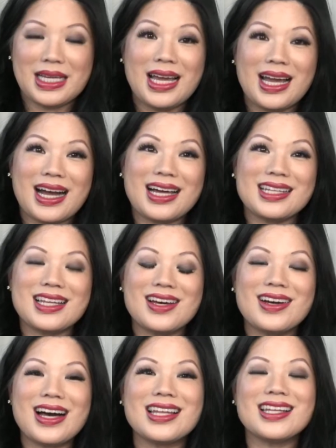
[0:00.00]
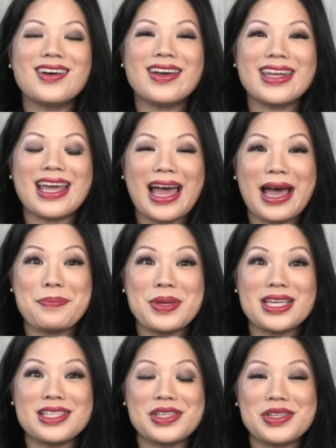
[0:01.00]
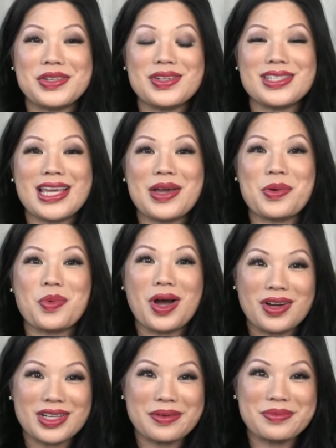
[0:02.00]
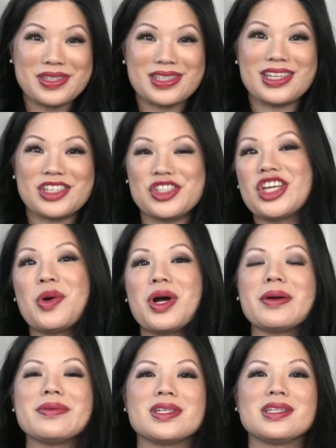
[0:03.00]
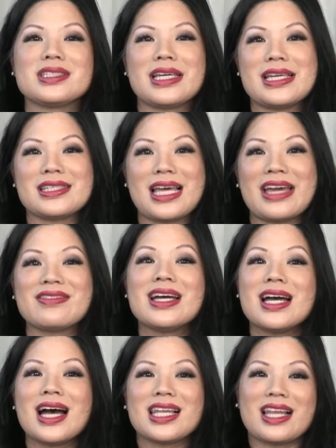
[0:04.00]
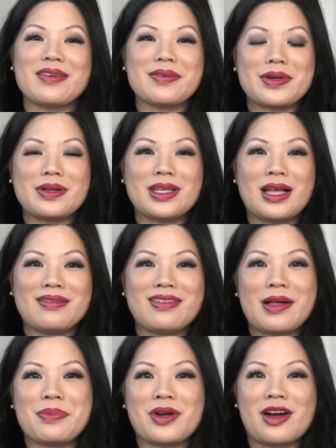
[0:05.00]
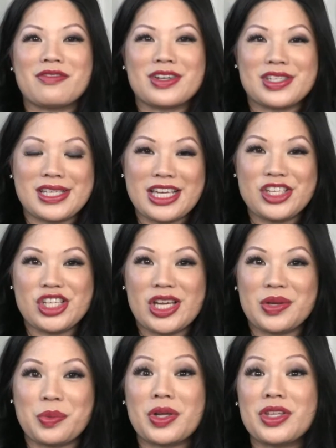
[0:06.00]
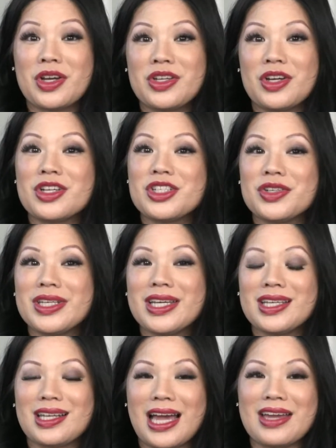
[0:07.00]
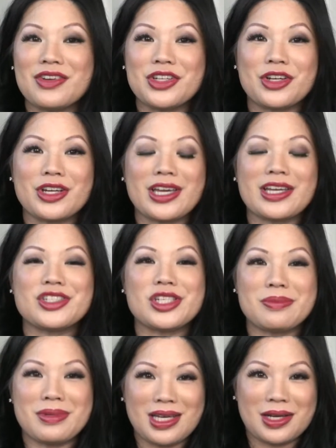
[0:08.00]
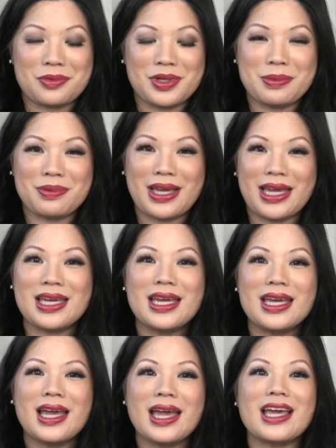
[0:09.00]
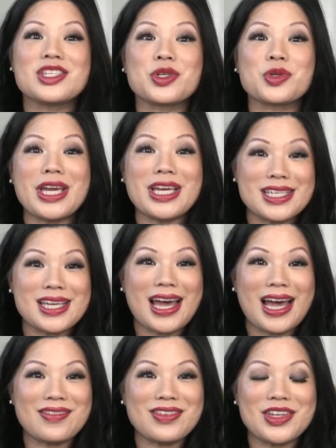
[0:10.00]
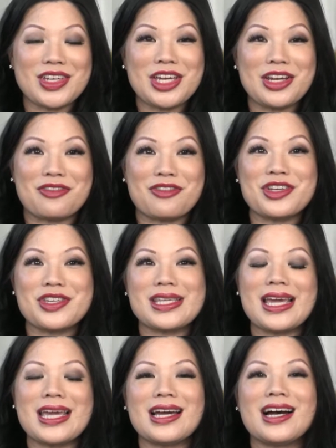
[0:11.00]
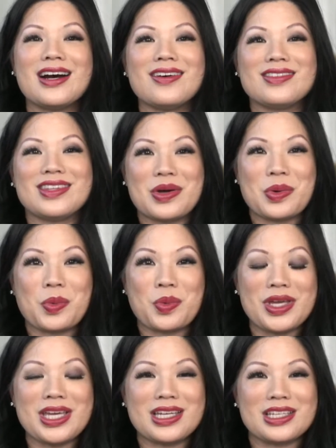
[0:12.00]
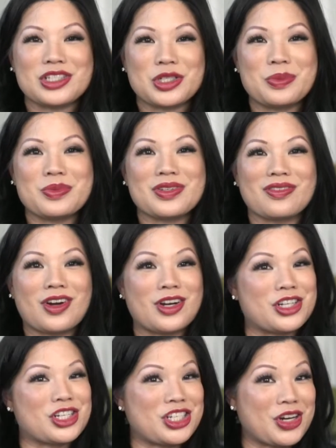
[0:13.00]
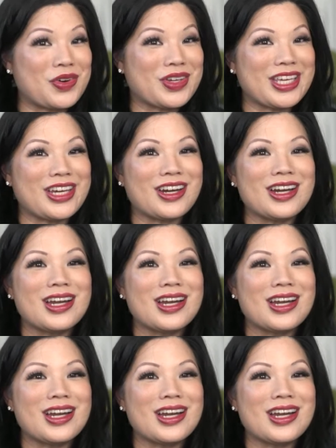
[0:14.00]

Hello, hello, and happy Tuesday. Welcome to the show. Welcome to today's live level up conversation. Whether you're tuning in live or you're catching me on replay, it's great to have you here. First day of the week in terms of our show here.